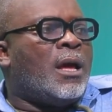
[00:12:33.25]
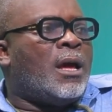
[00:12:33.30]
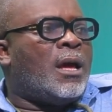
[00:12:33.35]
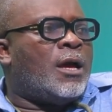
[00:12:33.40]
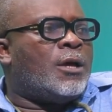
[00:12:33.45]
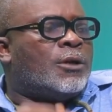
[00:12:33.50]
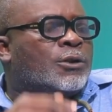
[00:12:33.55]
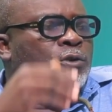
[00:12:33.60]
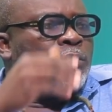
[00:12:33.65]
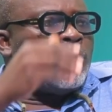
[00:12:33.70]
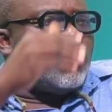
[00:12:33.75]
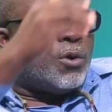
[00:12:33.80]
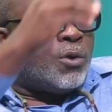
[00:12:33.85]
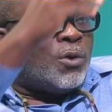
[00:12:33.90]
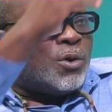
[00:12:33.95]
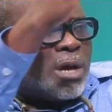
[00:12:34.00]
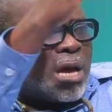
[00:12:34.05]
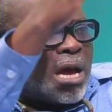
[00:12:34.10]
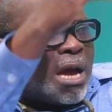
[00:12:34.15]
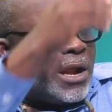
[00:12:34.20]
So
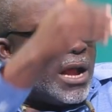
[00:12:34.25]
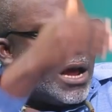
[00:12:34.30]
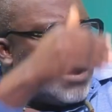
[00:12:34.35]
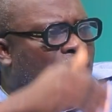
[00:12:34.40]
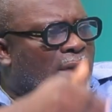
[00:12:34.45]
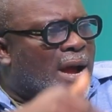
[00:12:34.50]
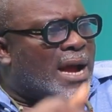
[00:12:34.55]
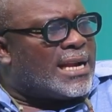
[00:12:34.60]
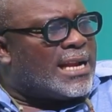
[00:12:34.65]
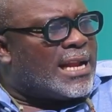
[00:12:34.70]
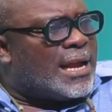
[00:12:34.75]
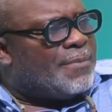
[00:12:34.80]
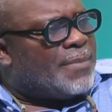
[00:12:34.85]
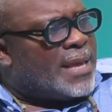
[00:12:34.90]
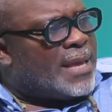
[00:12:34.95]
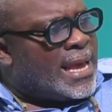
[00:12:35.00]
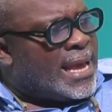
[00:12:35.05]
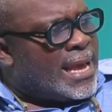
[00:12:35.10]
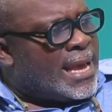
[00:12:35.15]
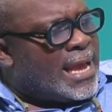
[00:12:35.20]
rank them
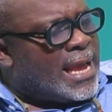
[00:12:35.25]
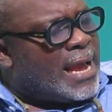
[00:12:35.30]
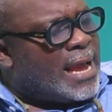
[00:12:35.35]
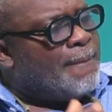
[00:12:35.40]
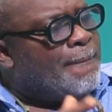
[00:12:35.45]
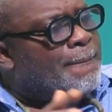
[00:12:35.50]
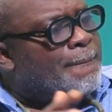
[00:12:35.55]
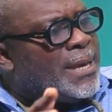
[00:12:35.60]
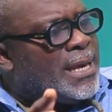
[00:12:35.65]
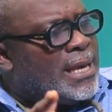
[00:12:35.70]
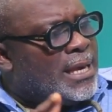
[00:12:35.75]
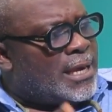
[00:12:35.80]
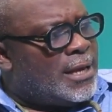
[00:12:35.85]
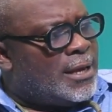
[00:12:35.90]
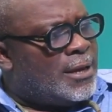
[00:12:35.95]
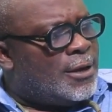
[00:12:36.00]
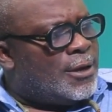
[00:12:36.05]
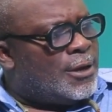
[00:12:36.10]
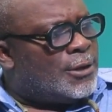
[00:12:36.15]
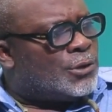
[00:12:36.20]
A and B.
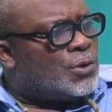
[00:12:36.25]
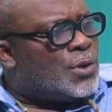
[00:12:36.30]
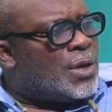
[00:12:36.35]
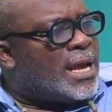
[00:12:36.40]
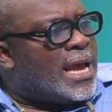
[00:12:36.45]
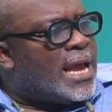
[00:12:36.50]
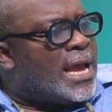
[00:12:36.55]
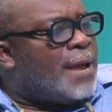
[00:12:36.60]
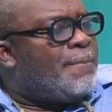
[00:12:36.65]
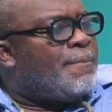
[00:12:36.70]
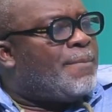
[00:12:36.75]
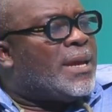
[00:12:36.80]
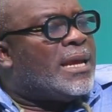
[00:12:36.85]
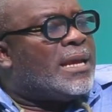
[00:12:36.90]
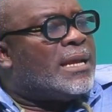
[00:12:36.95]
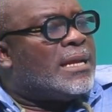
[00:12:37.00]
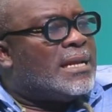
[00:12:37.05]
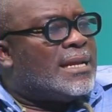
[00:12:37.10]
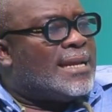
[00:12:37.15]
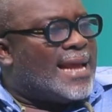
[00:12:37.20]
So A
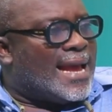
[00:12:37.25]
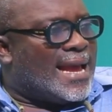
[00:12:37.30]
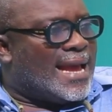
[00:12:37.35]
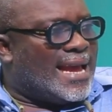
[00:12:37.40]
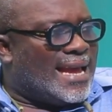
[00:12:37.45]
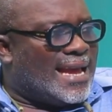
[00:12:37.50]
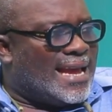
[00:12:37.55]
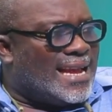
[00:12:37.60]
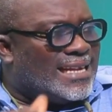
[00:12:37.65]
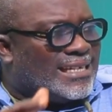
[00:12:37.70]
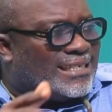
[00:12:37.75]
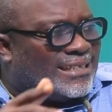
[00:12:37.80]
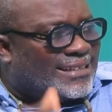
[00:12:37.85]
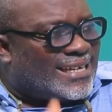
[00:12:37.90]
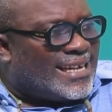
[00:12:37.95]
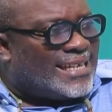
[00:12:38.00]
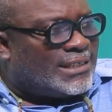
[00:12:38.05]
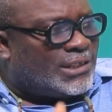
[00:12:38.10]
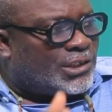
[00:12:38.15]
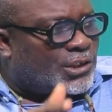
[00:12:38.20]
being the
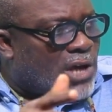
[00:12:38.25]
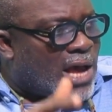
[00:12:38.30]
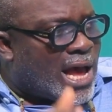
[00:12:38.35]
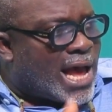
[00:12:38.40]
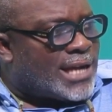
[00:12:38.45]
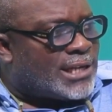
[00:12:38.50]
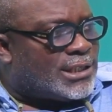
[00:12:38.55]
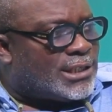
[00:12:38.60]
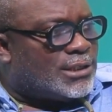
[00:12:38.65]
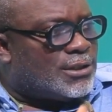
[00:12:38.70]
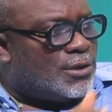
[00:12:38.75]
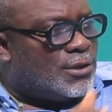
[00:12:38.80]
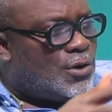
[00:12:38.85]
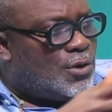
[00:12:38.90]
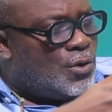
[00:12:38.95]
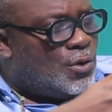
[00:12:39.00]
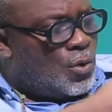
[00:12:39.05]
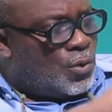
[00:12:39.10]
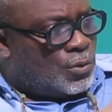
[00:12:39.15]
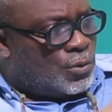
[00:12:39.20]
interest charge
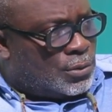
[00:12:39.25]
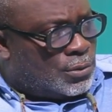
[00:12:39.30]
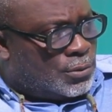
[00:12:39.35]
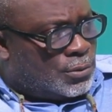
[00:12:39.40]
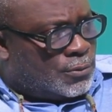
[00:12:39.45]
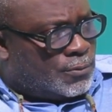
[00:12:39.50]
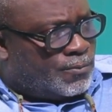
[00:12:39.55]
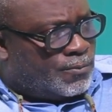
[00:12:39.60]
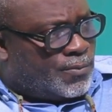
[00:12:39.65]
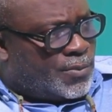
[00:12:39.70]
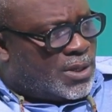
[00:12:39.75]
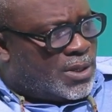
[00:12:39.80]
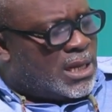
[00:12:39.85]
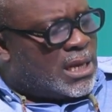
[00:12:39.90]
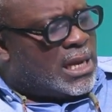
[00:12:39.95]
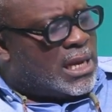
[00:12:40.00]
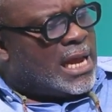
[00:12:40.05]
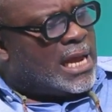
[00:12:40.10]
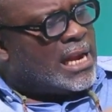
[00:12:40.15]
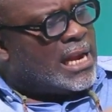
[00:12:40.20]
loan,
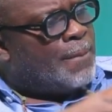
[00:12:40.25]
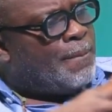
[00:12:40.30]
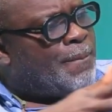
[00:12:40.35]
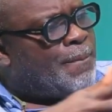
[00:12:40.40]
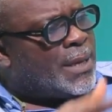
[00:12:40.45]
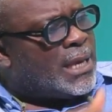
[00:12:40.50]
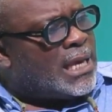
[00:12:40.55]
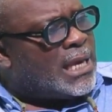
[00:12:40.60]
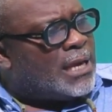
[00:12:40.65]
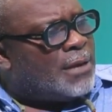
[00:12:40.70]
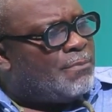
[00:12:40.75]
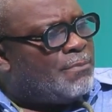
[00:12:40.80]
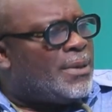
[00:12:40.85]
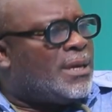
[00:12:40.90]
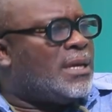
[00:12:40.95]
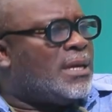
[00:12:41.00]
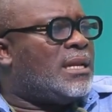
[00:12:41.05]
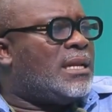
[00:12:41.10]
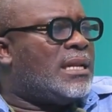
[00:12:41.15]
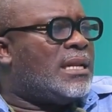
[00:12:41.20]
and a B
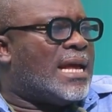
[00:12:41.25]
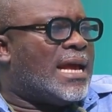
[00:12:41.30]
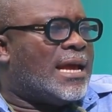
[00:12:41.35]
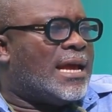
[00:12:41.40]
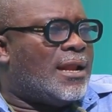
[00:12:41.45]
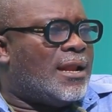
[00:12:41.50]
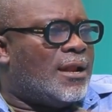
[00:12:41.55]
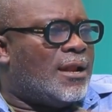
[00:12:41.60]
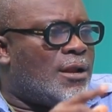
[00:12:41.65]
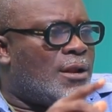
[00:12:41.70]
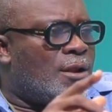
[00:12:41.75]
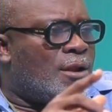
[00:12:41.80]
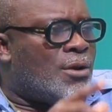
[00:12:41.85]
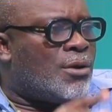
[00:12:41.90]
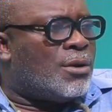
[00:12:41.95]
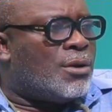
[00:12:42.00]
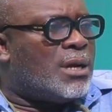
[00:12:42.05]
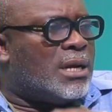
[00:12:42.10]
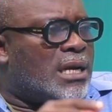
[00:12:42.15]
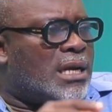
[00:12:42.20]
being the
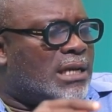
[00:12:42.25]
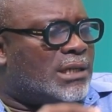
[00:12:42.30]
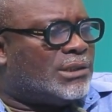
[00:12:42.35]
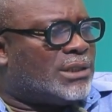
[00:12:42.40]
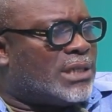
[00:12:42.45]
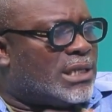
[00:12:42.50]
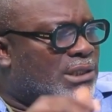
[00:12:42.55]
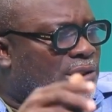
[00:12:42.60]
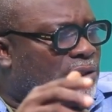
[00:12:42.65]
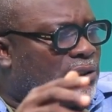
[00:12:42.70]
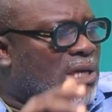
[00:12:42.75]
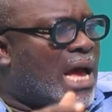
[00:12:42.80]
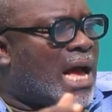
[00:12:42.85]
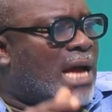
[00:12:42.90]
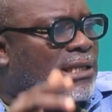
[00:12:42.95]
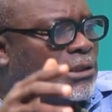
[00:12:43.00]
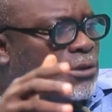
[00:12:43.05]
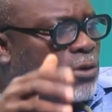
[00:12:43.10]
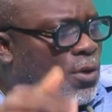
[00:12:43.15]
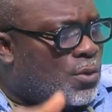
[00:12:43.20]
non-interest
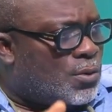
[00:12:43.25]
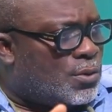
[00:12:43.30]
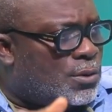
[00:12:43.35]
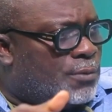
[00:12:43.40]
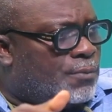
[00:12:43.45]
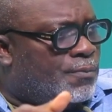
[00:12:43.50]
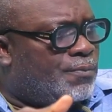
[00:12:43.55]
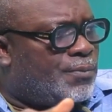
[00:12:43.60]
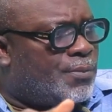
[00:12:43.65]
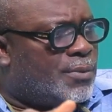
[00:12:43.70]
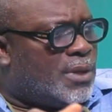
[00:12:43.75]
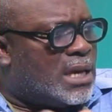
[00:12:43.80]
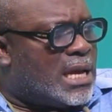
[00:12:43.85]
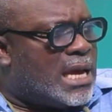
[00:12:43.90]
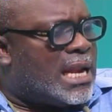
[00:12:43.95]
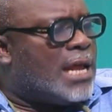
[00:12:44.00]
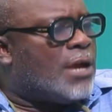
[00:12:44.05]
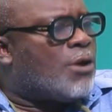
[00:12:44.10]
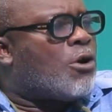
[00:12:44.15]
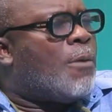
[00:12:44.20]
charge loan. Mm-hmm. And
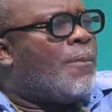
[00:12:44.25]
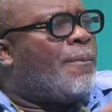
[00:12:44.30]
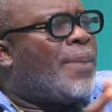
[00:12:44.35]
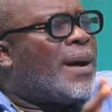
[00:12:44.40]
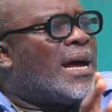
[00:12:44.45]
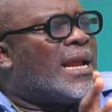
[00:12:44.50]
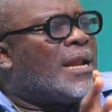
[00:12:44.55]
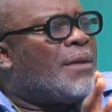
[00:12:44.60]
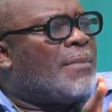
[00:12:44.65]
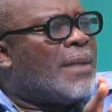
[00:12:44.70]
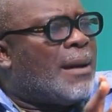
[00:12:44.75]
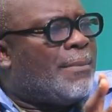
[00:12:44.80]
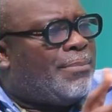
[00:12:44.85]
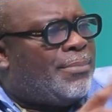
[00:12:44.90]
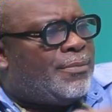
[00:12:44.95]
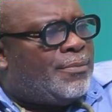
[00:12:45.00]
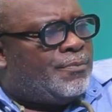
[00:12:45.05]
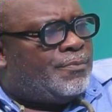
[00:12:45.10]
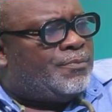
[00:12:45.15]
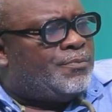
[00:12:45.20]
then you compare them up.
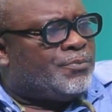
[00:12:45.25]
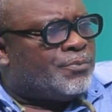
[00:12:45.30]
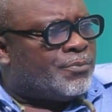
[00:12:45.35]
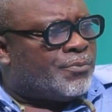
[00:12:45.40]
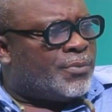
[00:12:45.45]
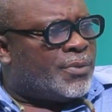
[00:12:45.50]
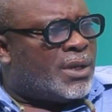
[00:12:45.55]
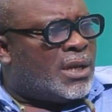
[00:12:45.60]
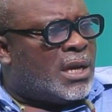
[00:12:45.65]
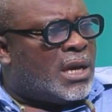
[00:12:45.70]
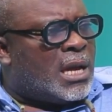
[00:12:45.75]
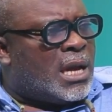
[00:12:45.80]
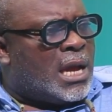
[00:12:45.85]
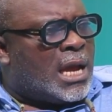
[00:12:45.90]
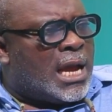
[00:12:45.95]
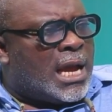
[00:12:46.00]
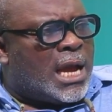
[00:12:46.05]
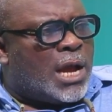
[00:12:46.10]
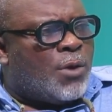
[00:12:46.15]
Mm-hmm.